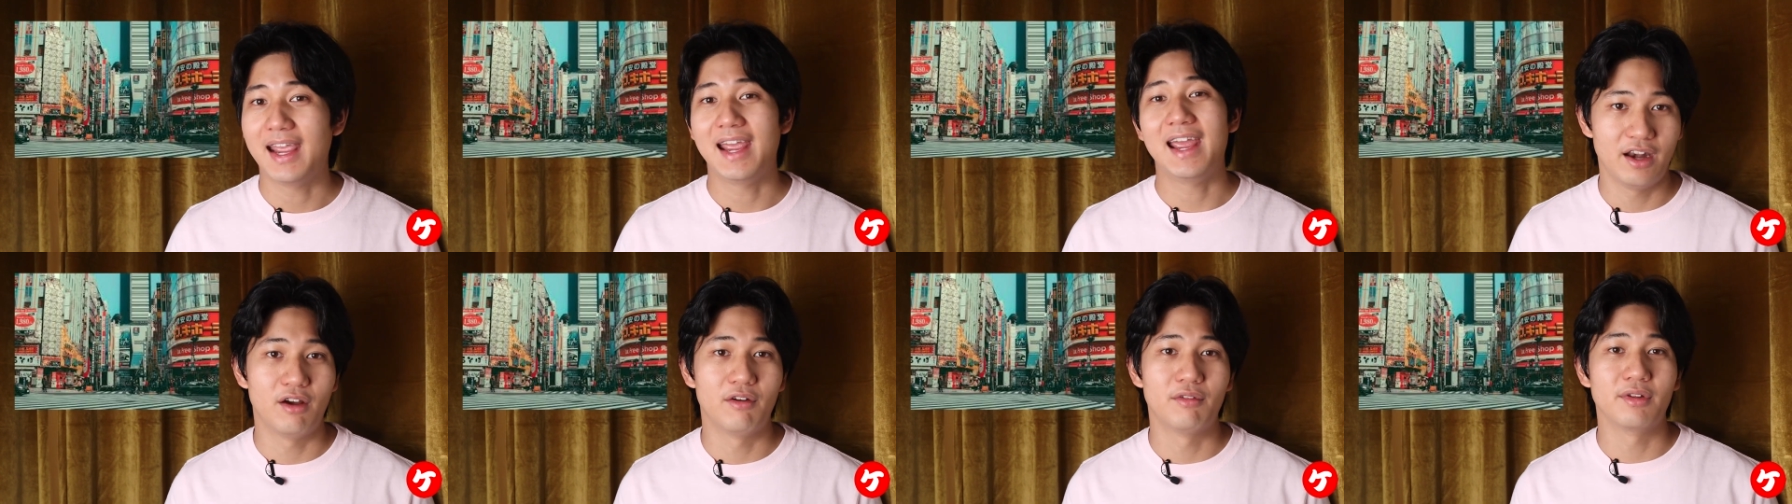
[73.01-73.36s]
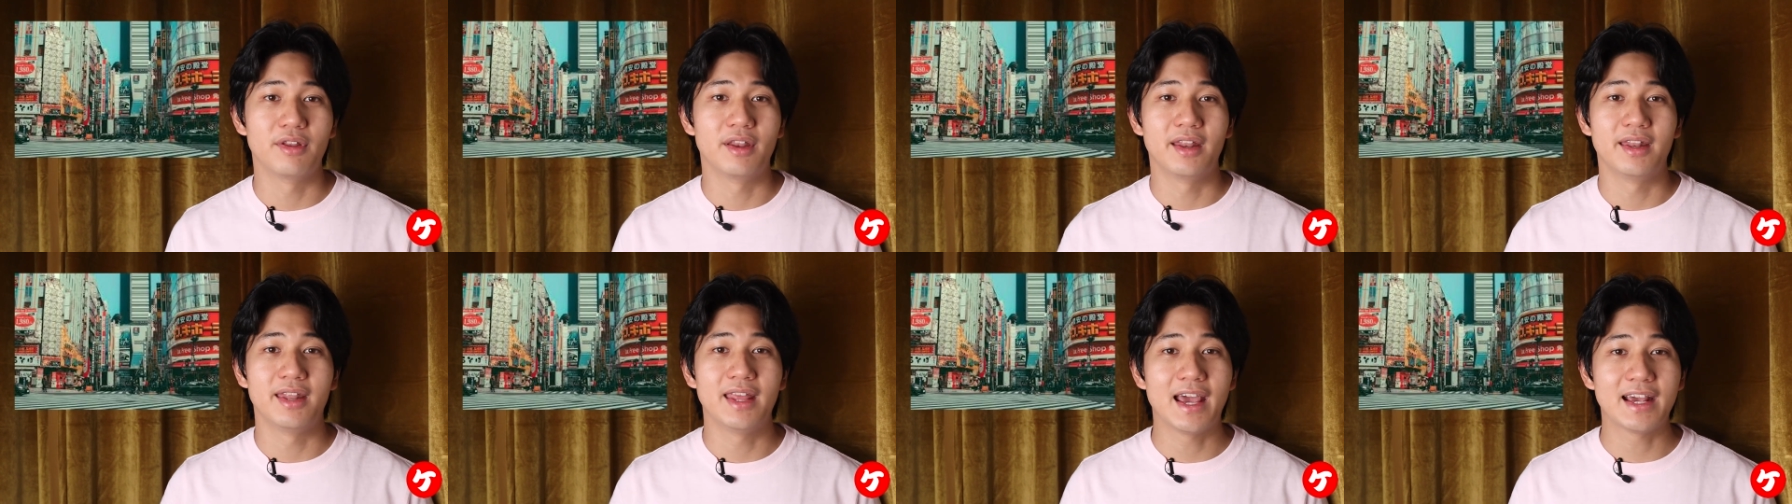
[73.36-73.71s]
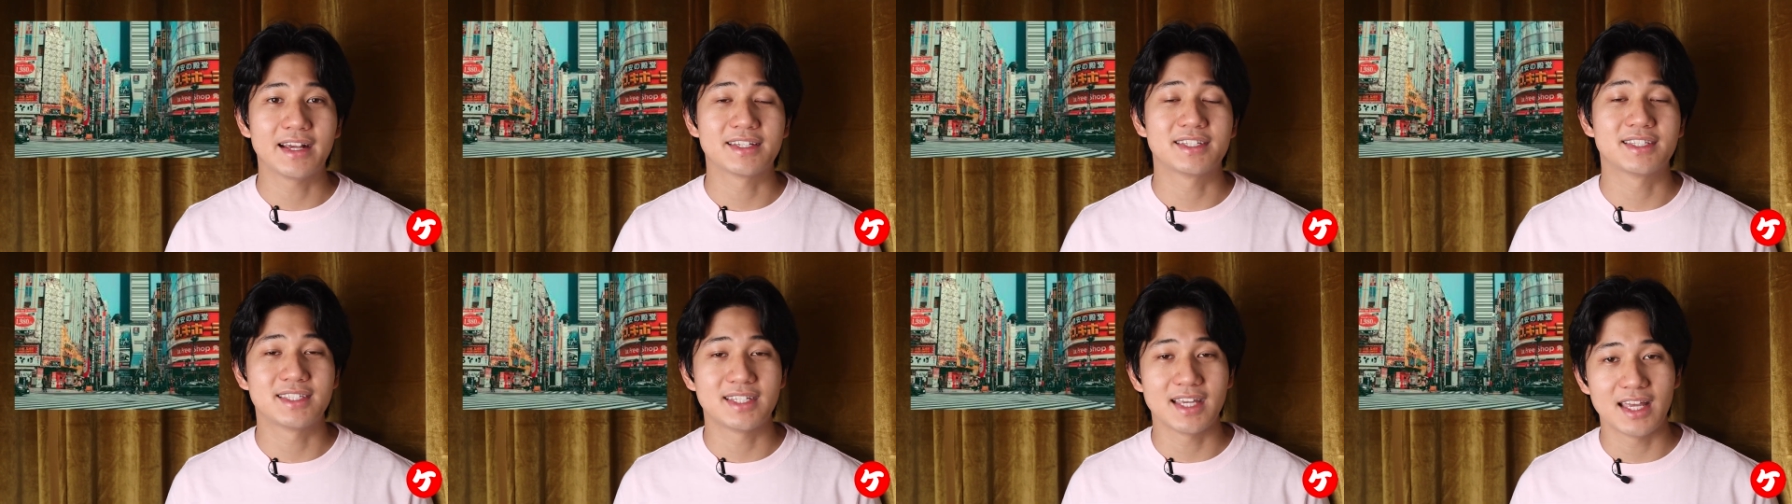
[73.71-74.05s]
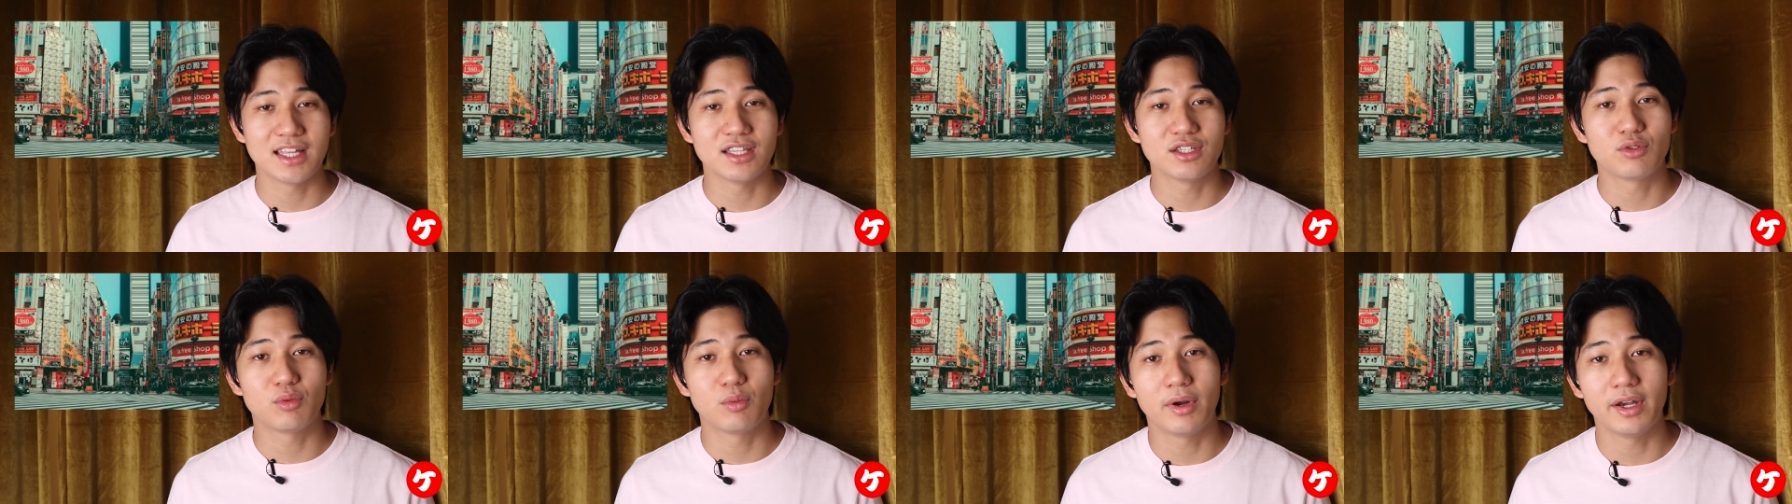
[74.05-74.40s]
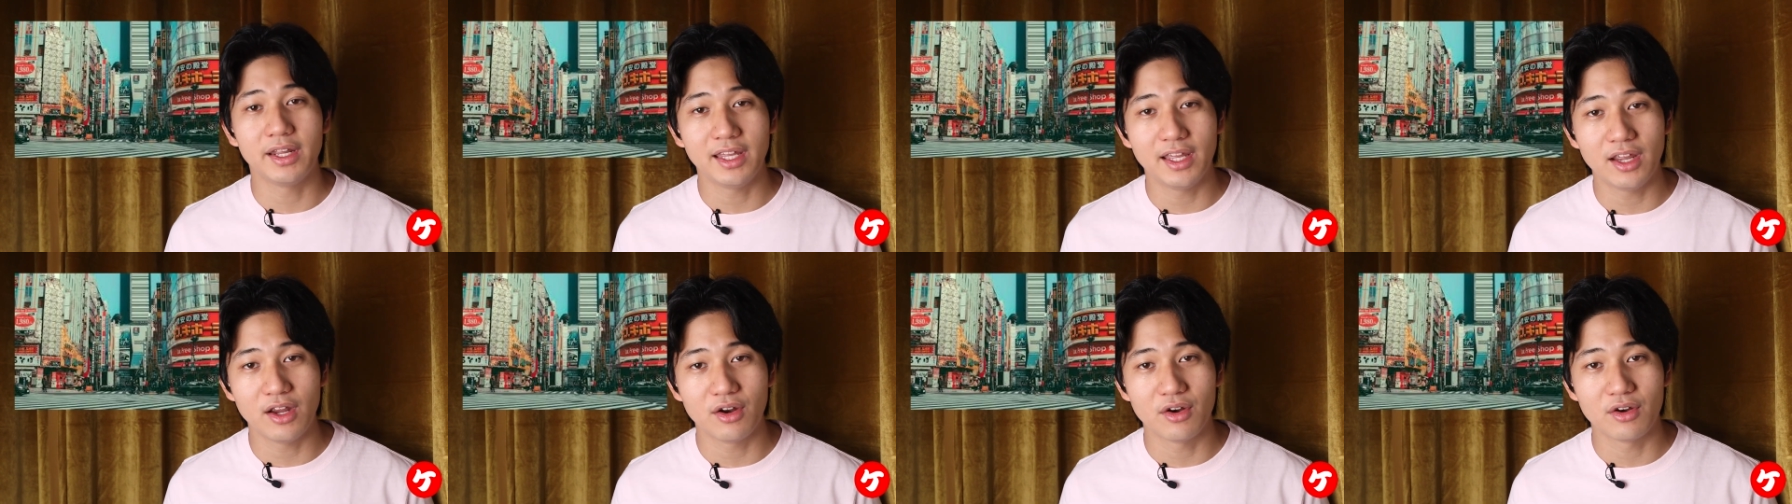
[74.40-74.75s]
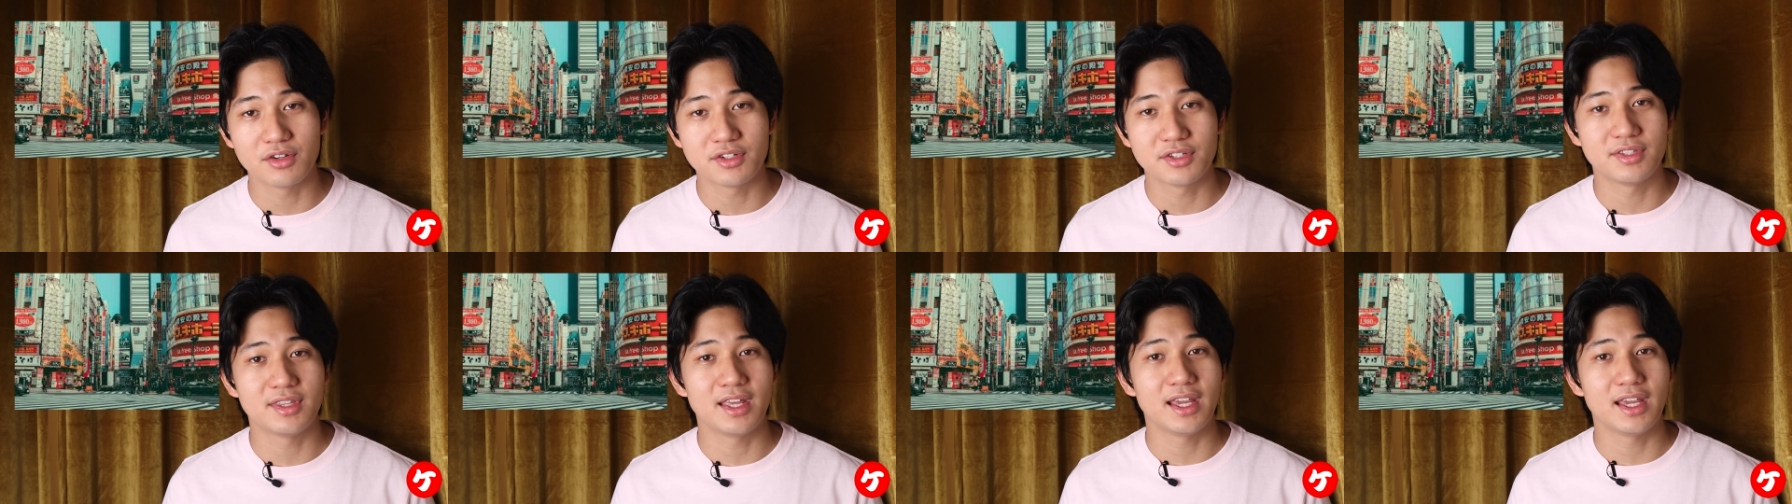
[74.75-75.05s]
and over the next 10 20 years,